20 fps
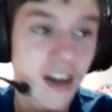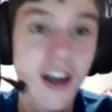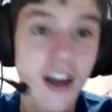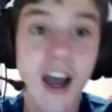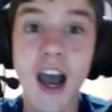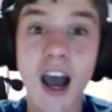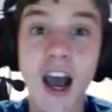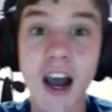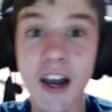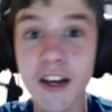
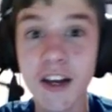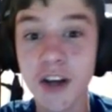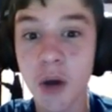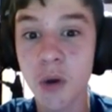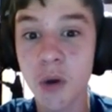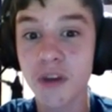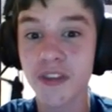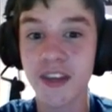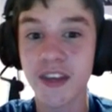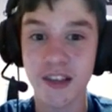I know
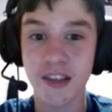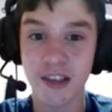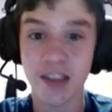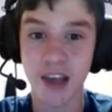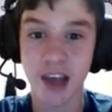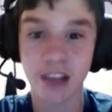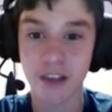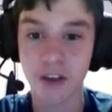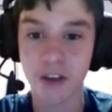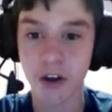what these
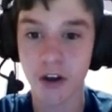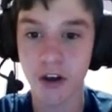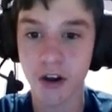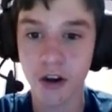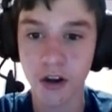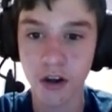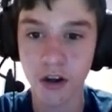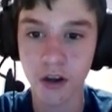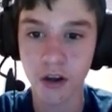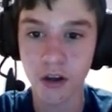guys are.
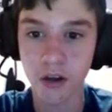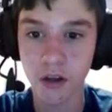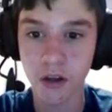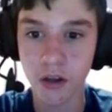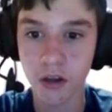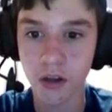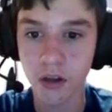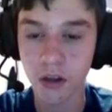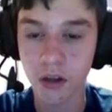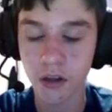
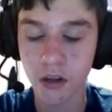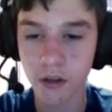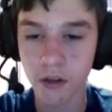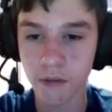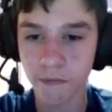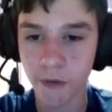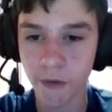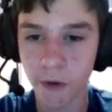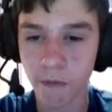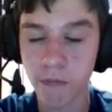
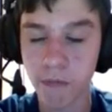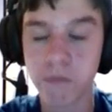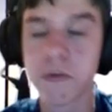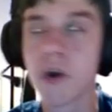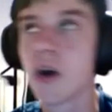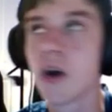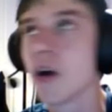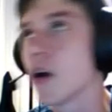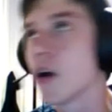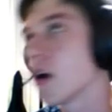I
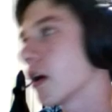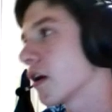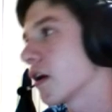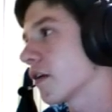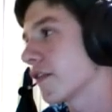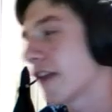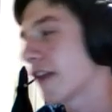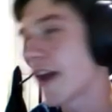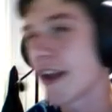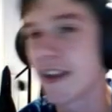have
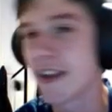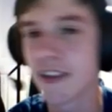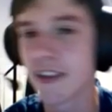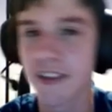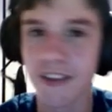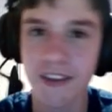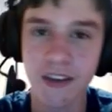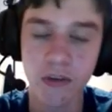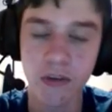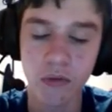to edit this.